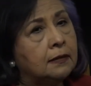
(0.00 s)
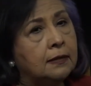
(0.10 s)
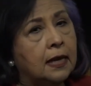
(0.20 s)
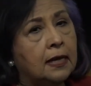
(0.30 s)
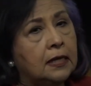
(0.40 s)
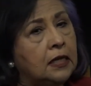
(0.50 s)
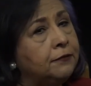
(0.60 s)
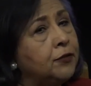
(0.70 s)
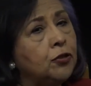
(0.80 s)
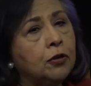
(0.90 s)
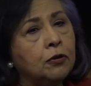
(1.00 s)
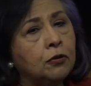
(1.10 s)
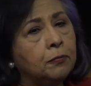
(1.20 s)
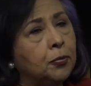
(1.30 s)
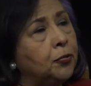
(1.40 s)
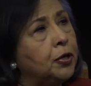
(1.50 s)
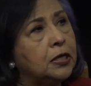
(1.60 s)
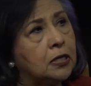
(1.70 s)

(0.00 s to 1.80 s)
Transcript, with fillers: that even though Bernie